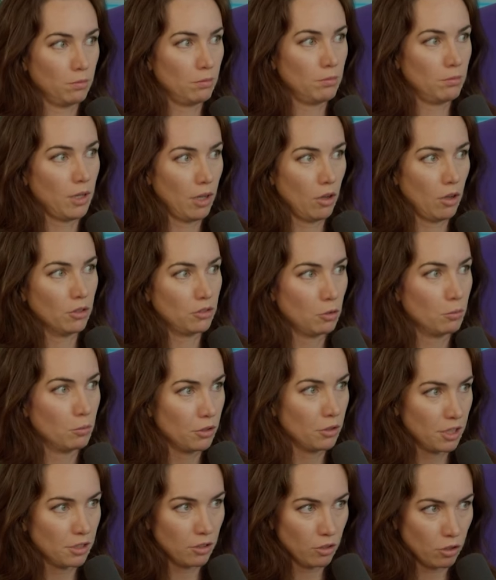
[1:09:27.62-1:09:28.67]
hurts your
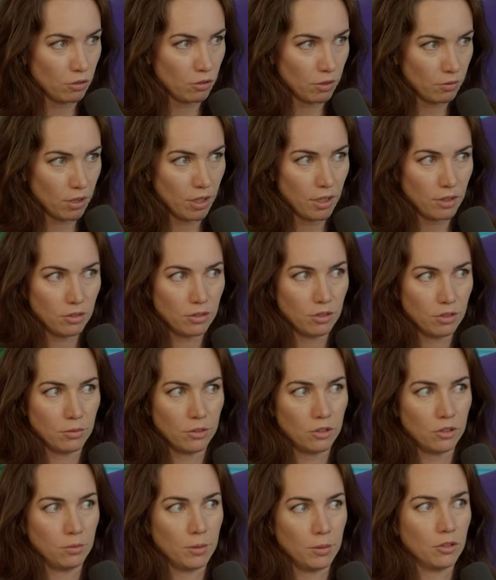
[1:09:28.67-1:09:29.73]
body in the long run, right?
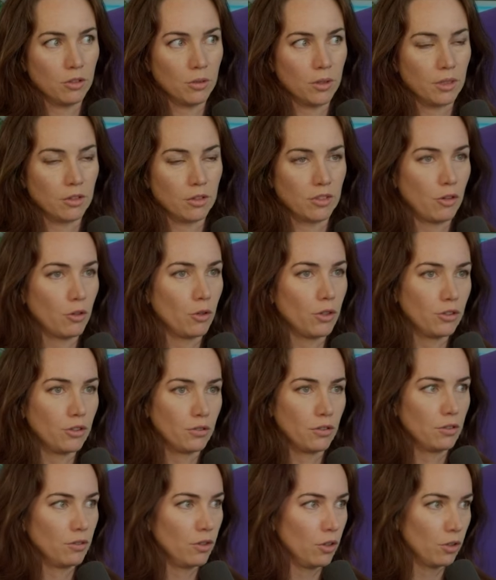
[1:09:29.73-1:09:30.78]
To be doing steroids
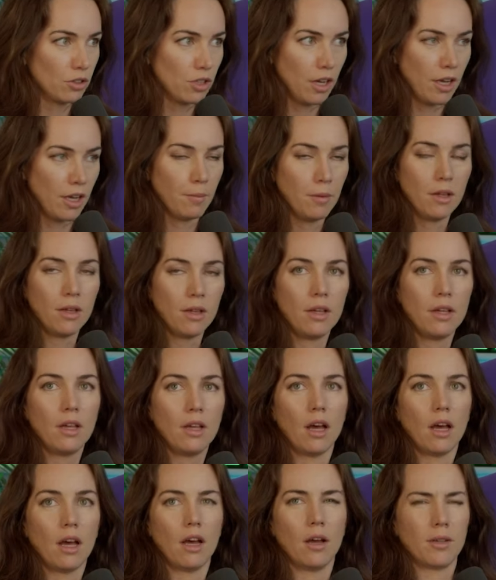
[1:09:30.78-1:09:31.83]
for a long time.
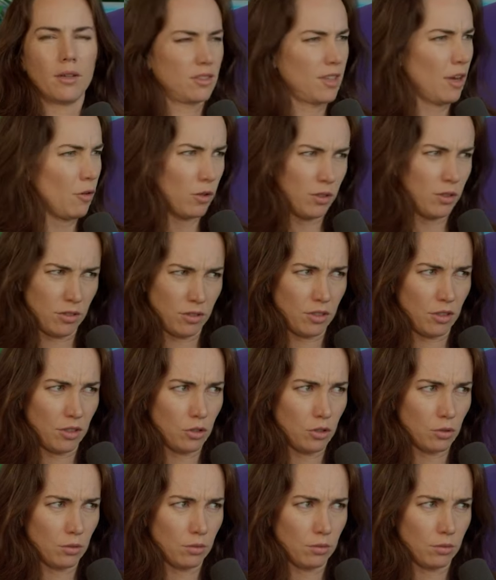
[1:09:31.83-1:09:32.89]
Is steroids the
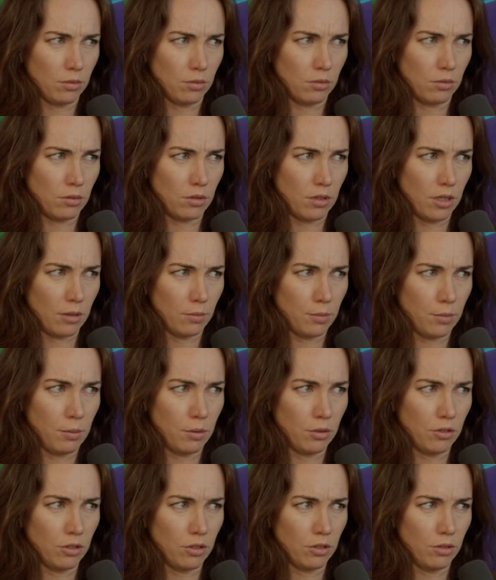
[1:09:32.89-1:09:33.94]
usual thing people
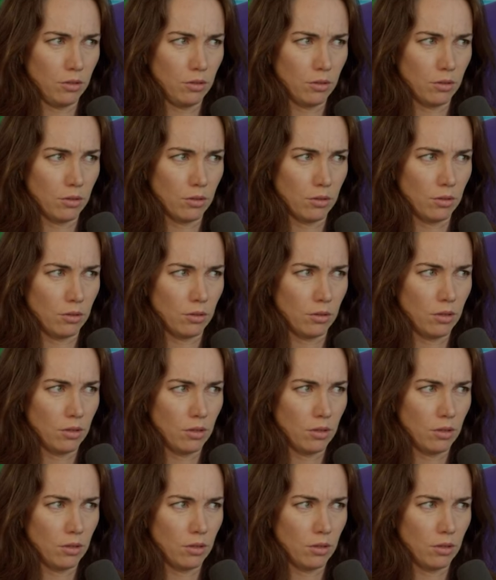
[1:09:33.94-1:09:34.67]
do, or?